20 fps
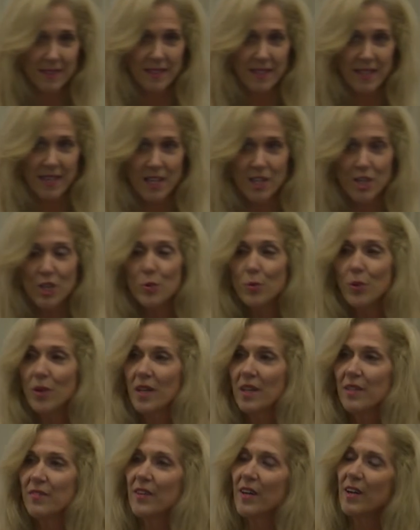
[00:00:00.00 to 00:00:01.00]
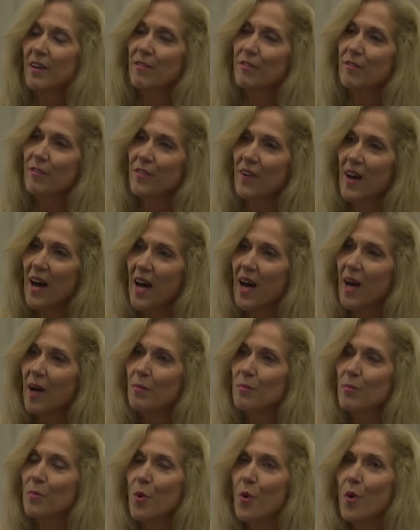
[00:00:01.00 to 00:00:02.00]
And you will live a far
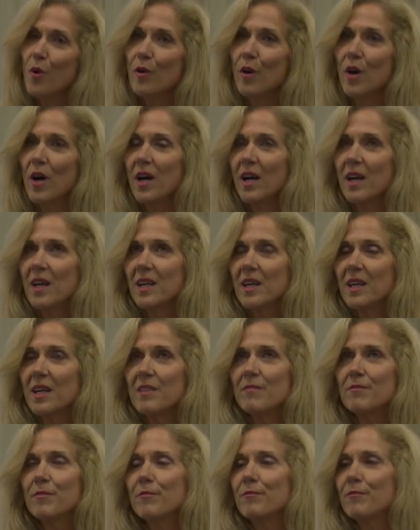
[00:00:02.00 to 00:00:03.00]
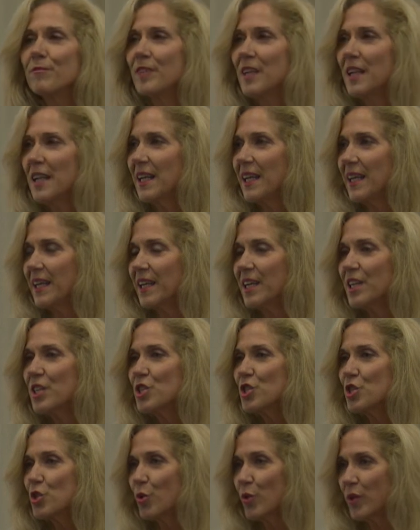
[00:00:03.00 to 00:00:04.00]
more fulfilling,
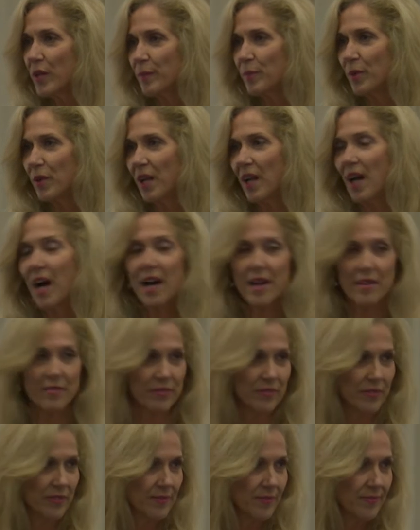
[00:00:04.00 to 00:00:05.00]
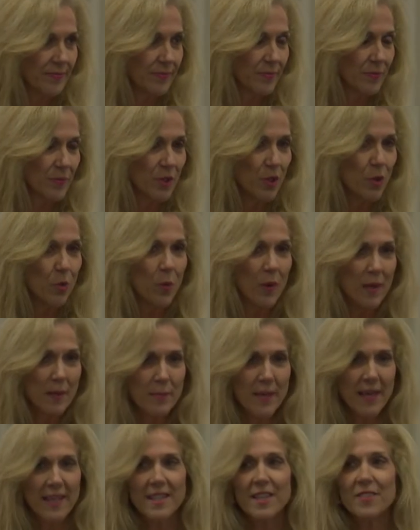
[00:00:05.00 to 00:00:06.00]
enjoyable life. Your one
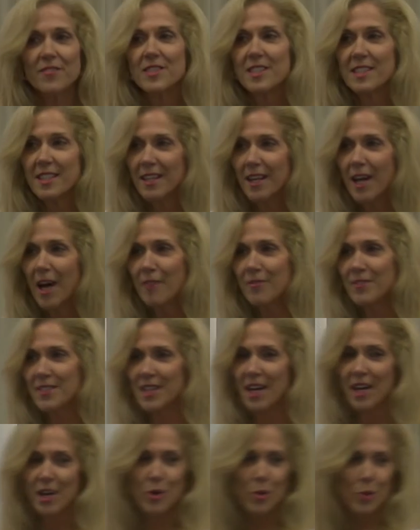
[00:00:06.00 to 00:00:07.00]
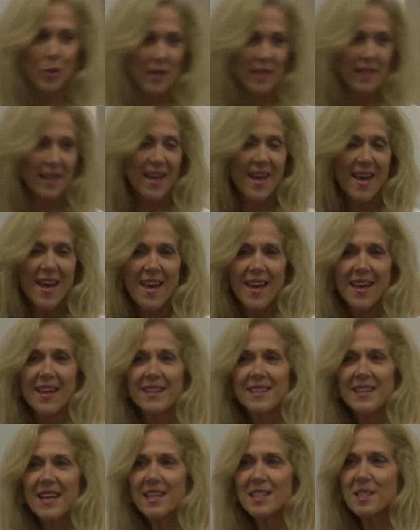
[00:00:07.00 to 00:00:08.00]
magnificent life, as I call it.
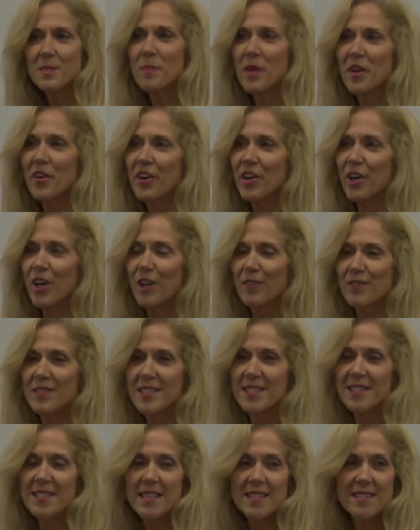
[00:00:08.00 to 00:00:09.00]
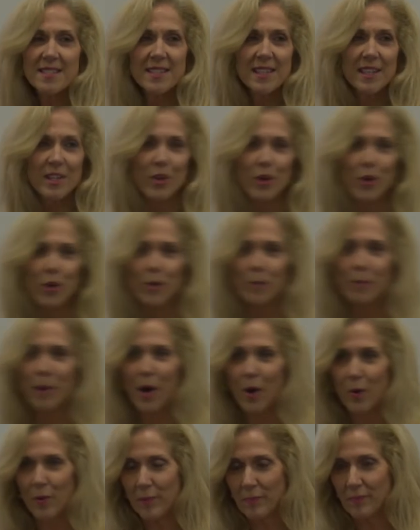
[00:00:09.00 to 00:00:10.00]
And as Mary Oliver says in her
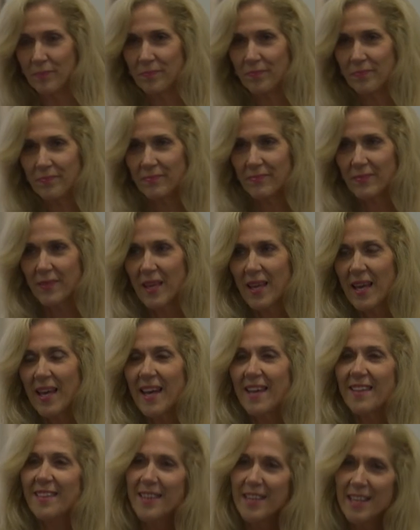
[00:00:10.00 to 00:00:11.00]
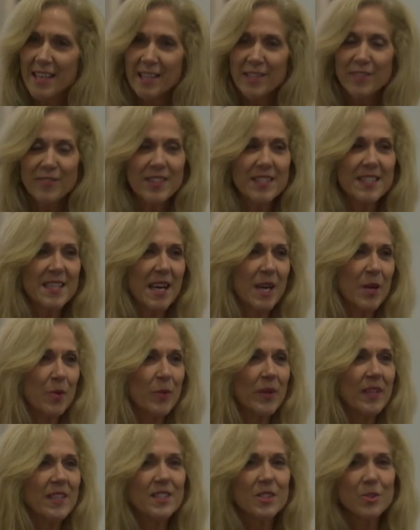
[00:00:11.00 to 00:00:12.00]
poem, at the end of the day,
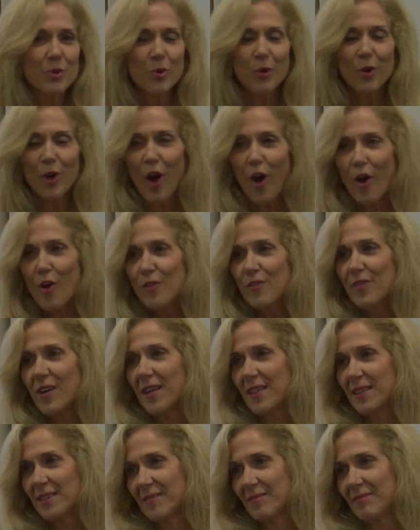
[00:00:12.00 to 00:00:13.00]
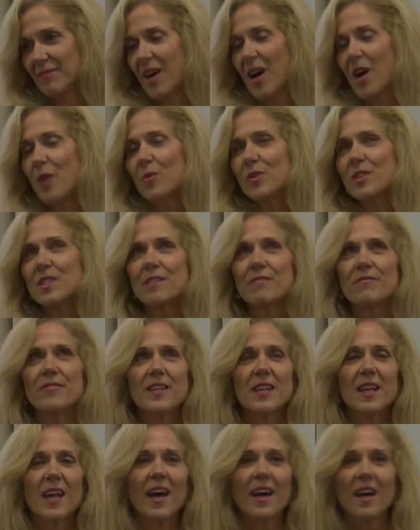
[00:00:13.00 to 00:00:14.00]
when it's all over, I want to
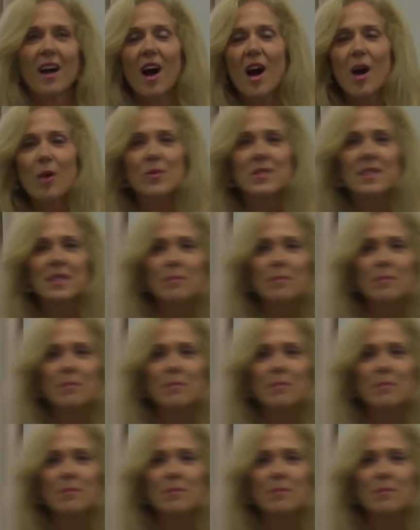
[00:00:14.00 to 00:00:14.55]
feel like I was a